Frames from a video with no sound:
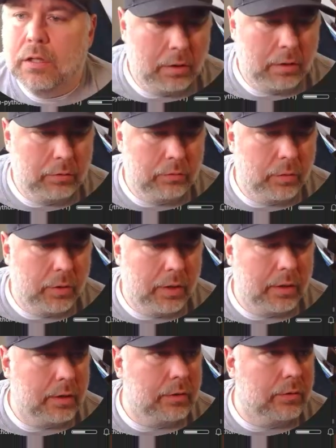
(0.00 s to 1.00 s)
okay, so what I
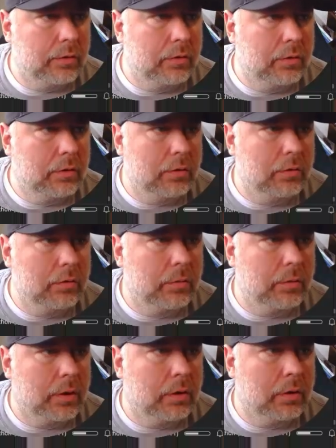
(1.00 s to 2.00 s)
need to do
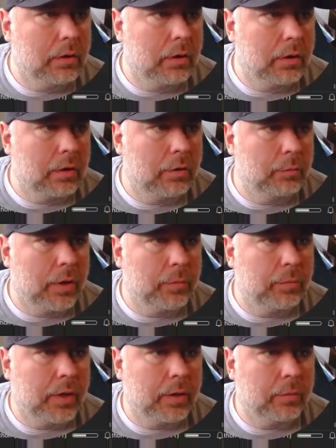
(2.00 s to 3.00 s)
here, I go to my
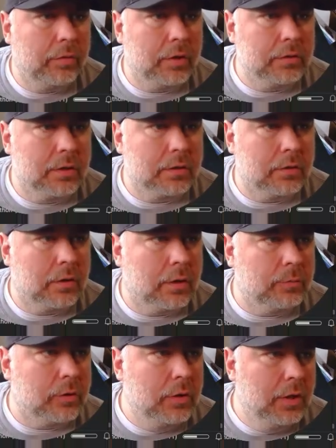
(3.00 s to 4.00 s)
Py project
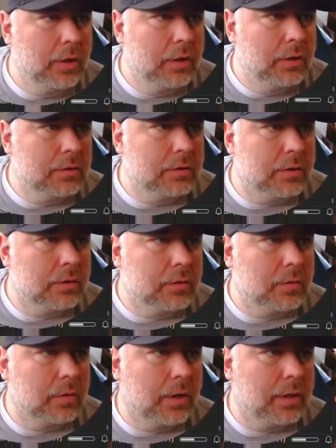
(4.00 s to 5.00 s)
toml.
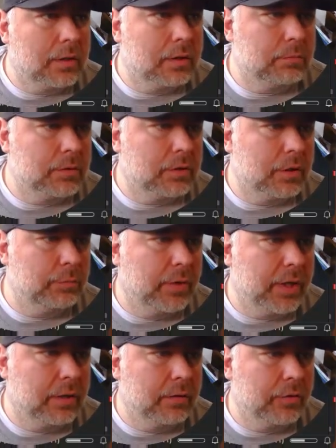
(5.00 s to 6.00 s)
So actually I'm just going to
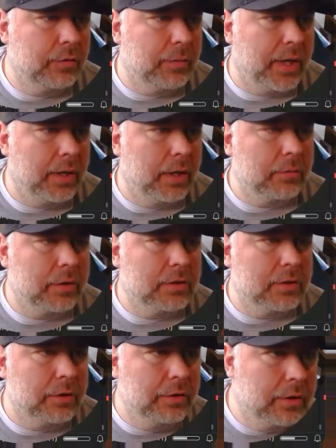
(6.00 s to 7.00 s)
make this main. I'm going to
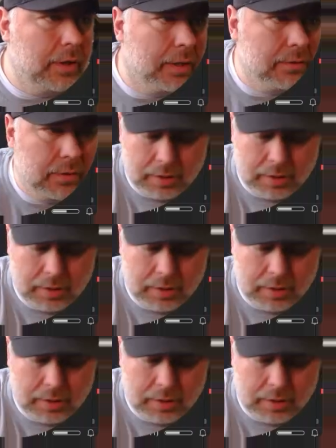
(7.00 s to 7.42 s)
show you guys a